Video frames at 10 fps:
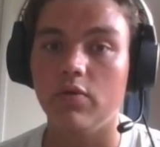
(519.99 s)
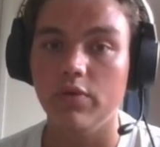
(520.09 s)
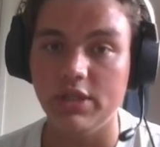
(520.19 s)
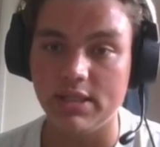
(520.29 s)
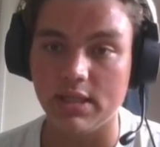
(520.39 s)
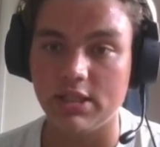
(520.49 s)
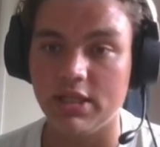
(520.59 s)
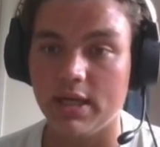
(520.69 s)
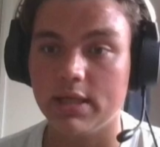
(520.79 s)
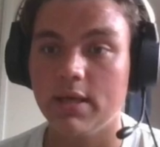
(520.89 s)
queen g6
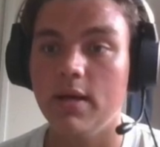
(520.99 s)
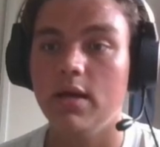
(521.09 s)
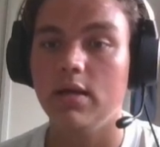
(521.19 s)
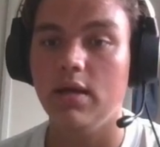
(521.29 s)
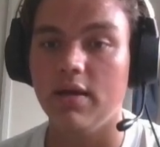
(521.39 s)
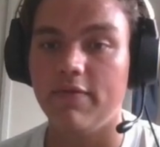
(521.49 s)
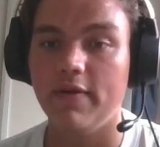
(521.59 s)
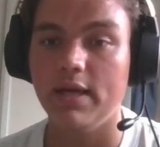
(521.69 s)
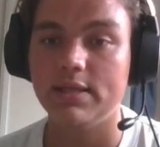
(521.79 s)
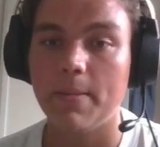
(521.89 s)
check, king
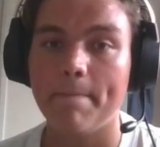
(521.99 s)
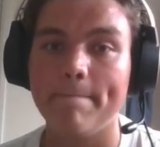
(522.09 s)
f8.